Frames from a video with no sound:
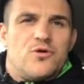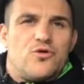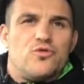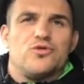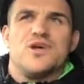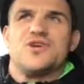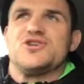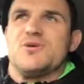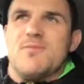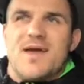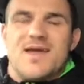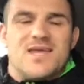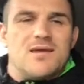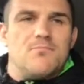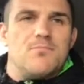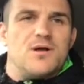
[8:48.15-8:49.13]
Unless you're
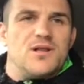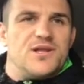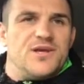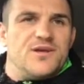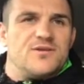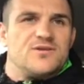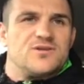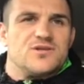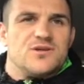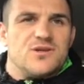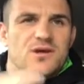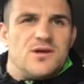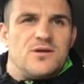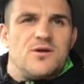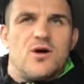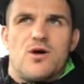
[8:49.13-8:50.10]
making millions and
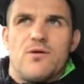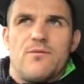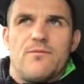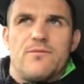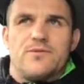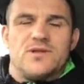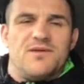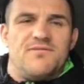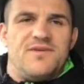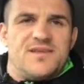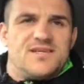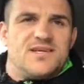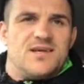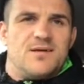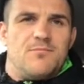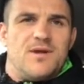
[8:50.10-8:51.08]
you're not living
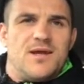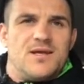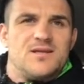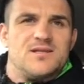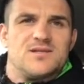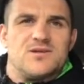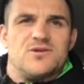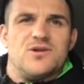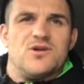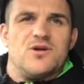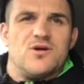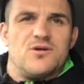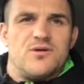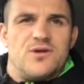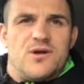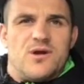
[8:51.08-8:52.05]
to your means and you're
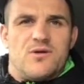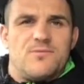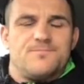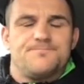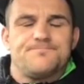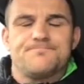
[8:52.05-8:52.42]
not, you know,